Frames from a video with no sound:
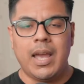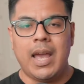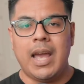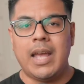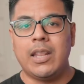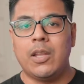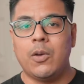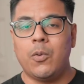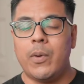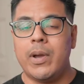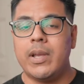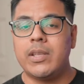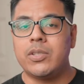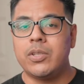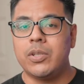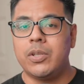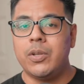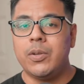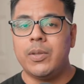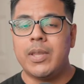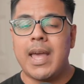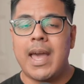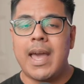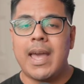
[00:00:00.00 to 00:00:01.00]
And the way to
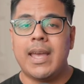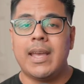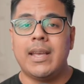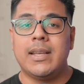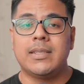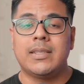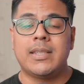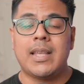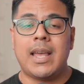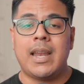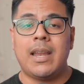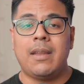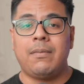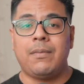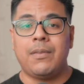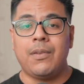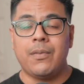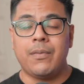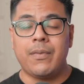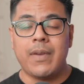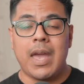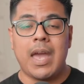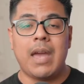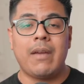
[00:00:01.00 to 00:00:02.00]
do that is that if
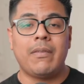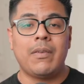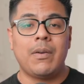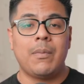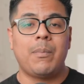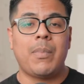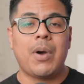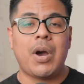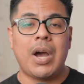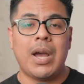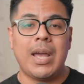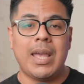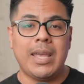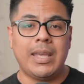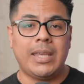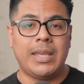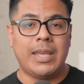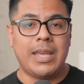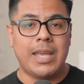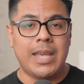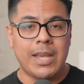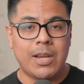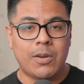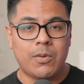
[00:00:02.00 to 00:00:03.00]
you've ever bought a
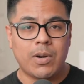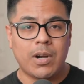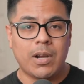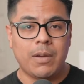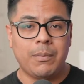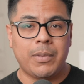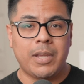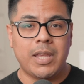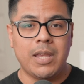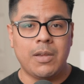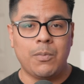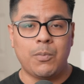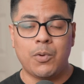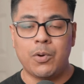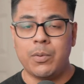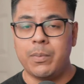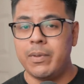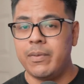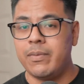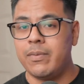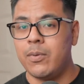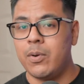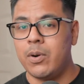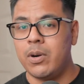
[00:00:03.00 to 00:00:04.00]
Keychron keyboard
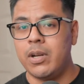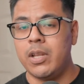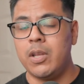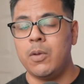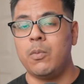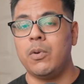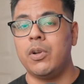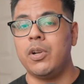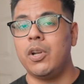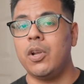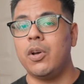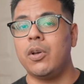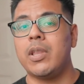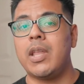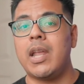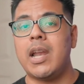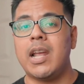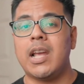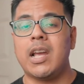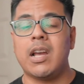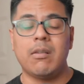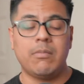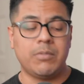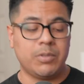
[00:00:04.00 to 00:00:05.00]
before, you will know that
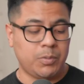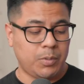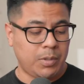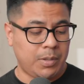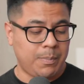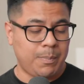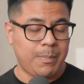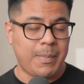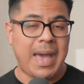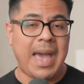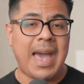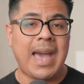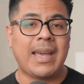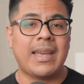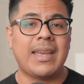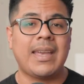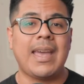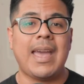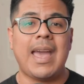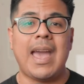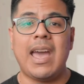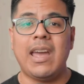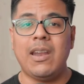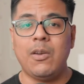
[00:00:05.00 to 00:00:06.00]
it comes with Mac
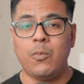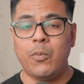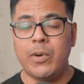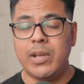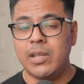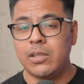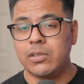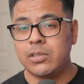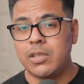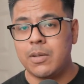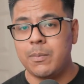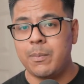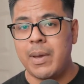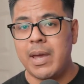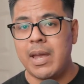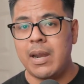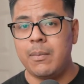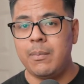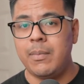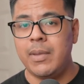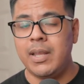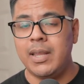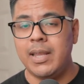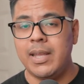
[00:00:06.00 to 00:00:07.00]
and Windows
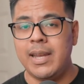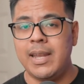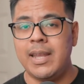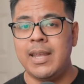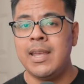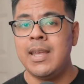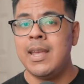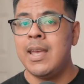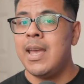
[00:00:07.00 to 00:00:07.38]
compatibility,